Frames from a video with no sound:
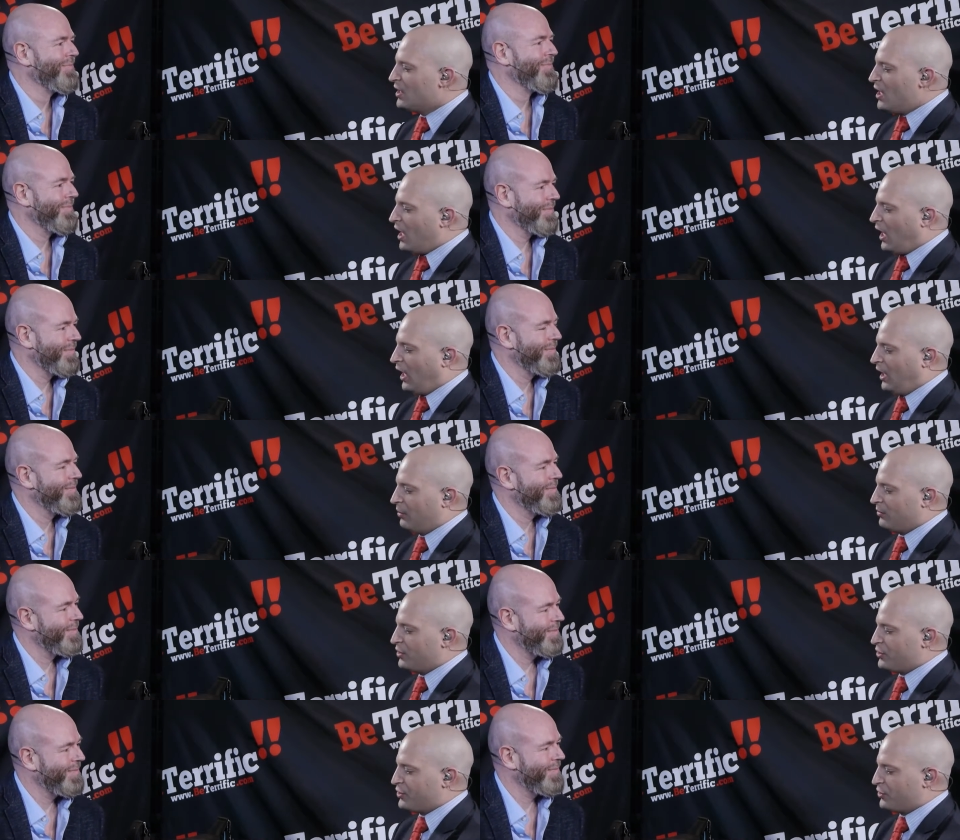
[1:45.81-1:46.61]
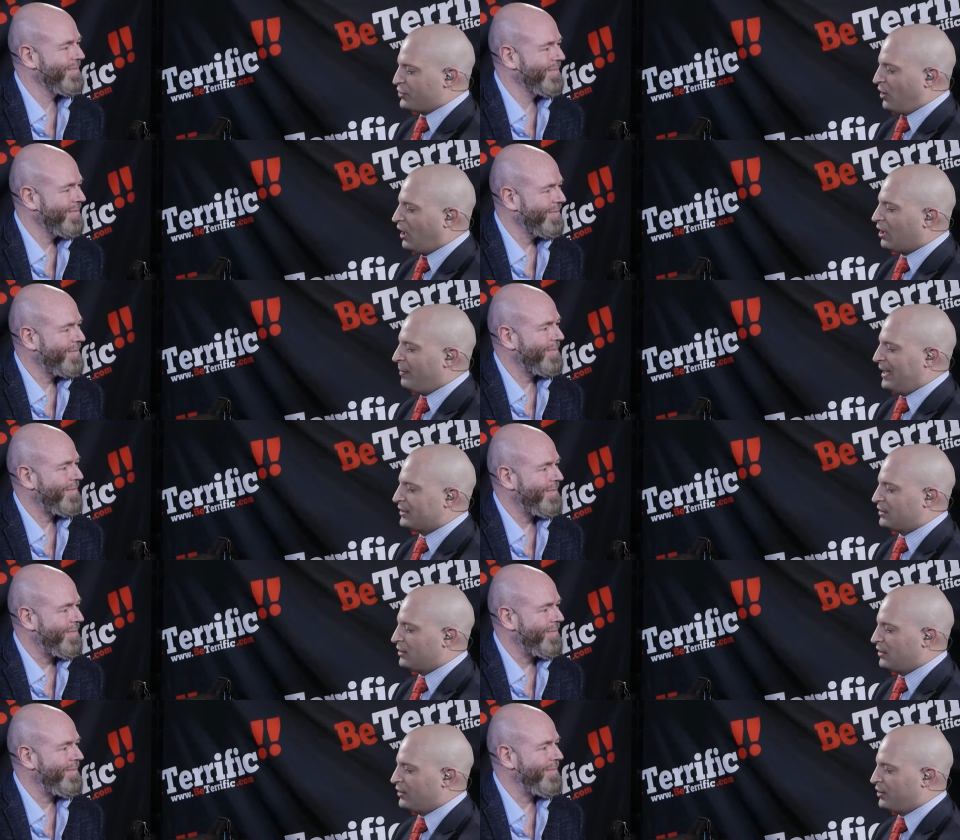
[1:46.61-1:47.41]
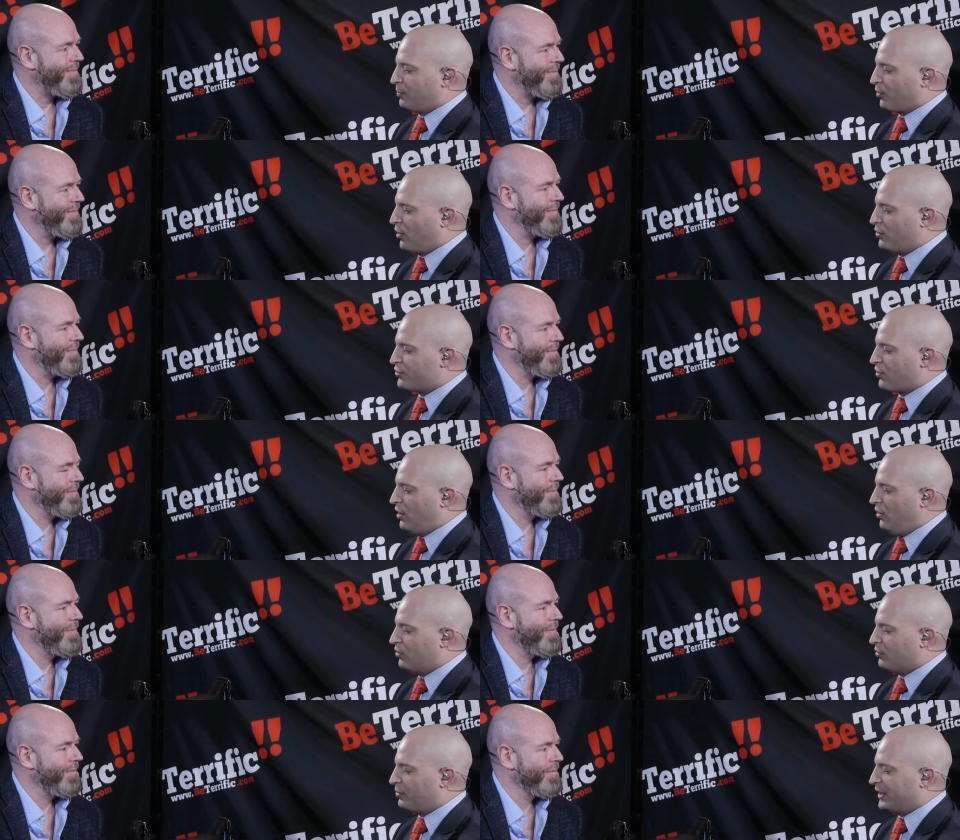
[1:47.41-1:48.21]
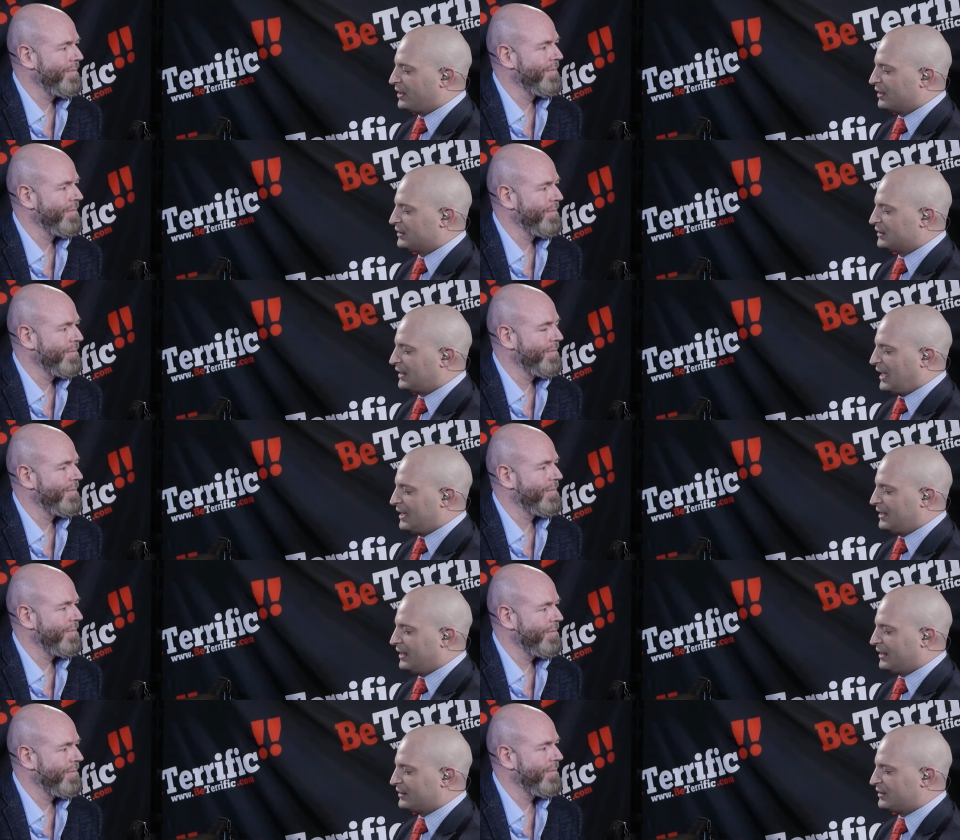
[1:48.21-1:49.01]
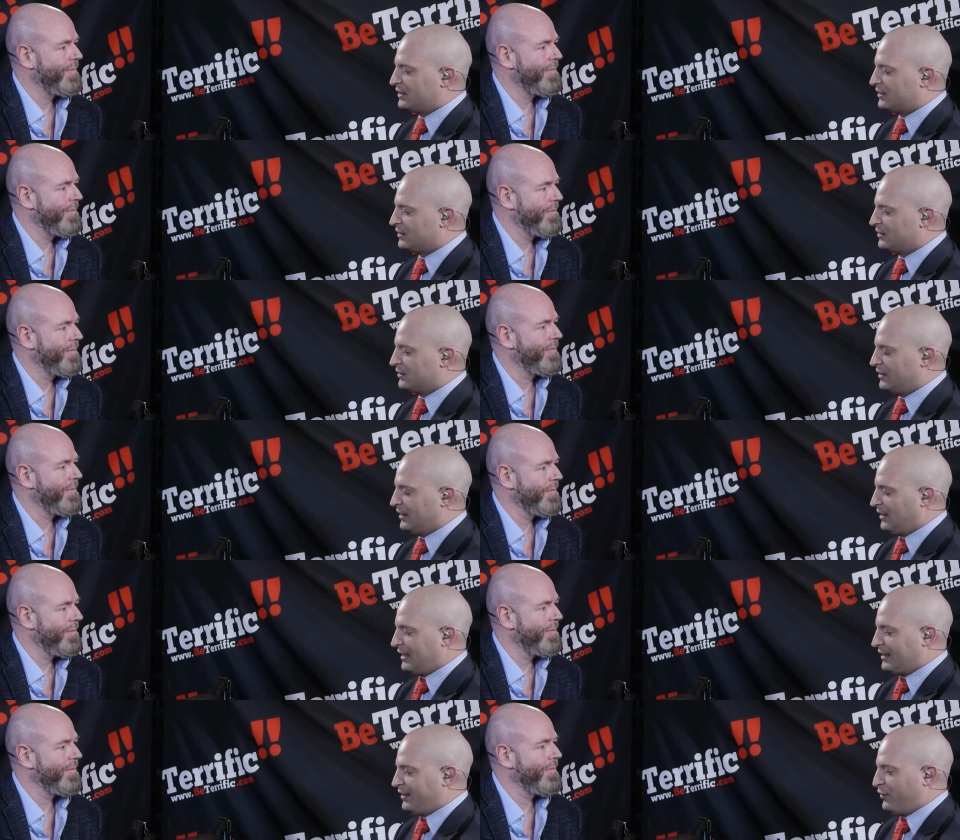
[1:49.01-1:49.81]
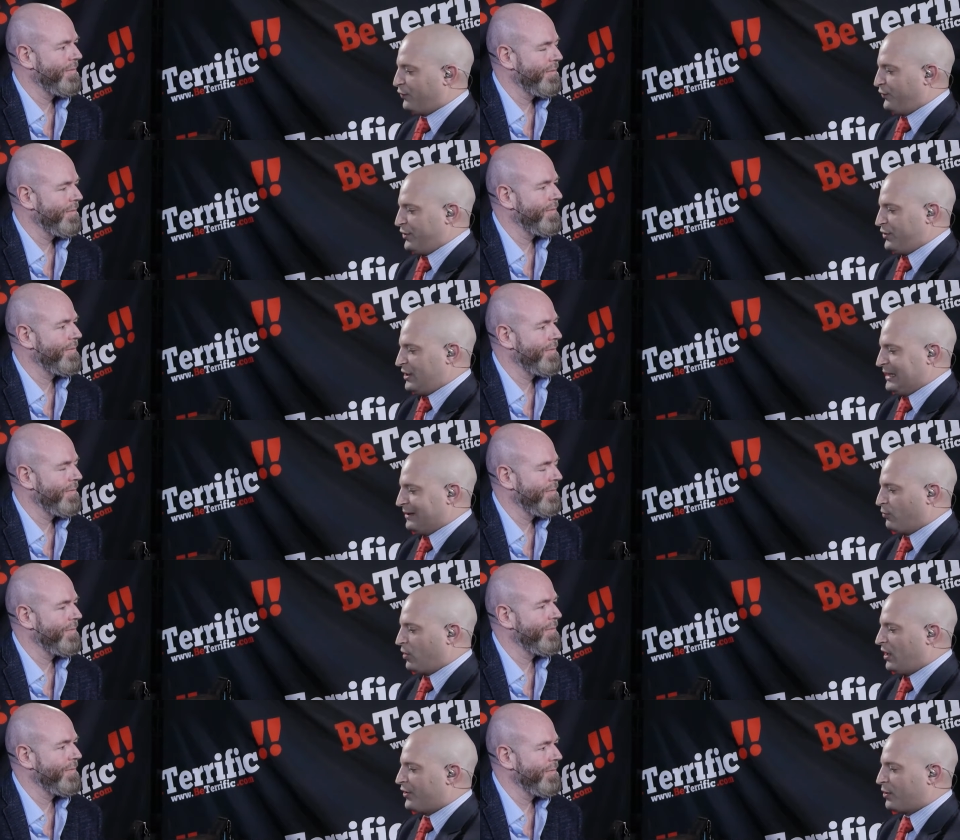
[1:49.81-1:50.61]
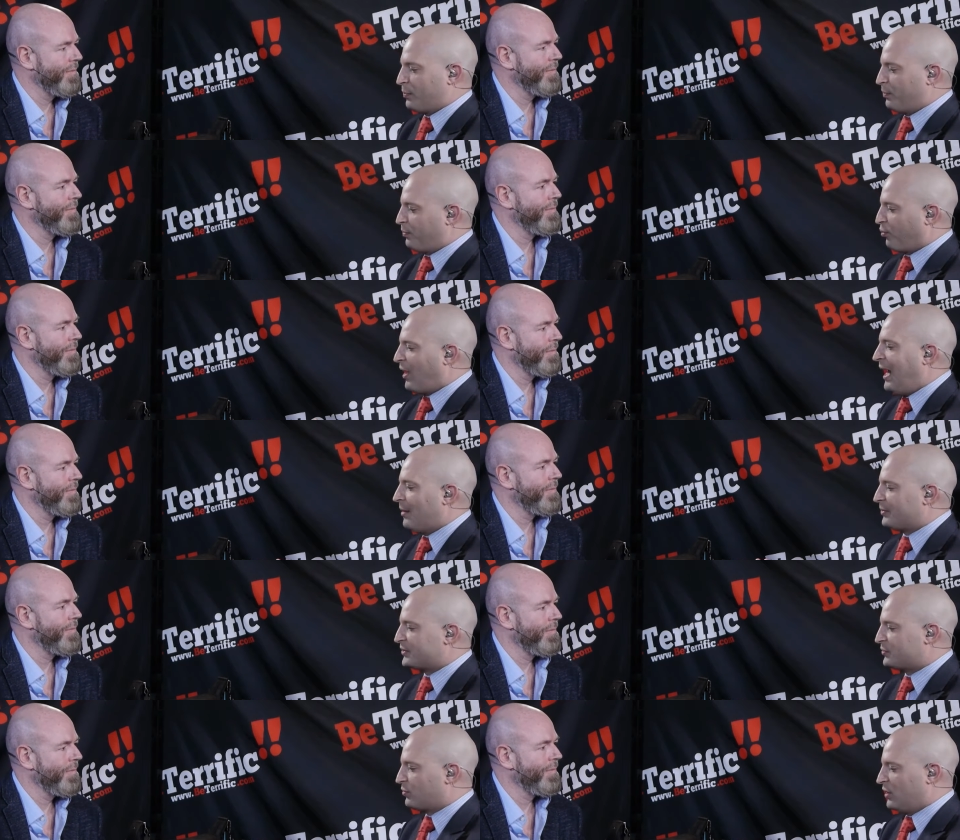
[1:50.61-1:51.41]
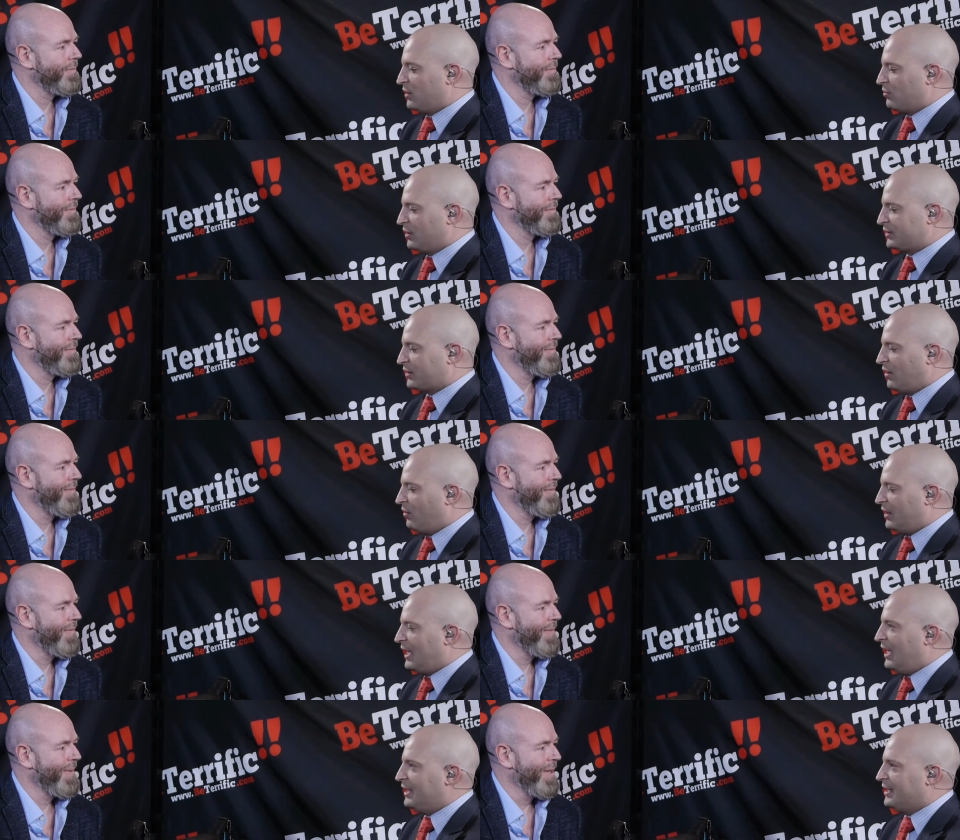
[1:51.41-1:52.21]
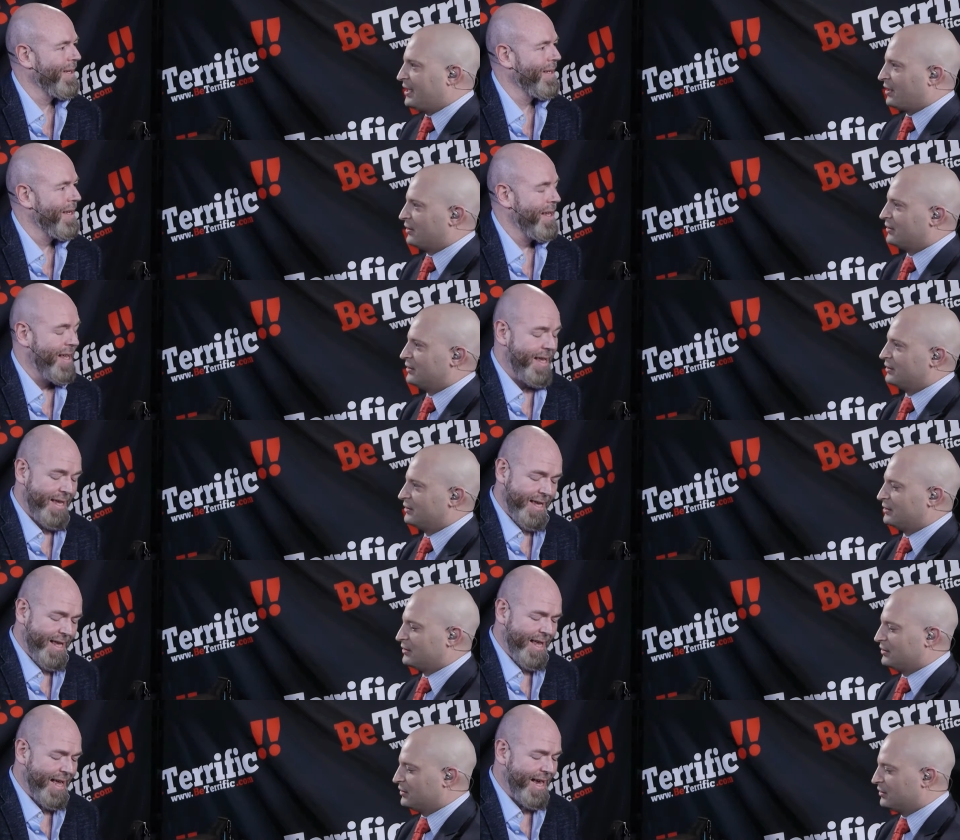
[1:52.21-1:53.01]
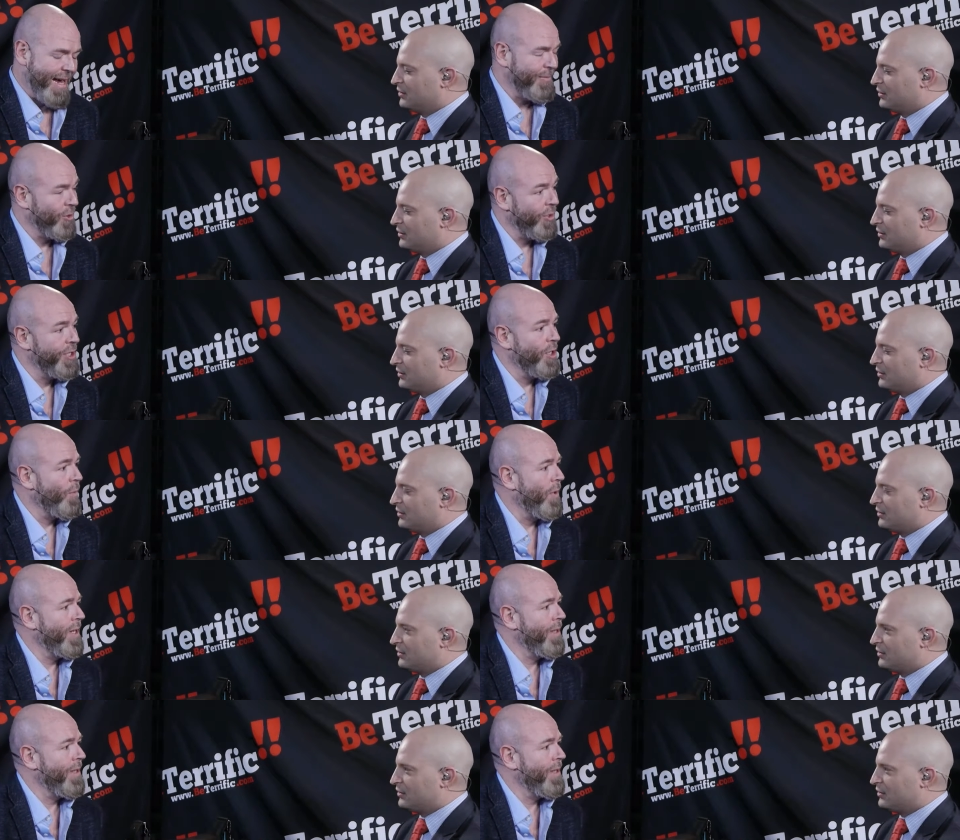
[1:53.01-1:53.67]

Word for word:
Speaker 1: Um, so talk about the pro drone because I think it's like you. Where are the props? What's going on here?
Speaker 2: Absolutely. You know, one of the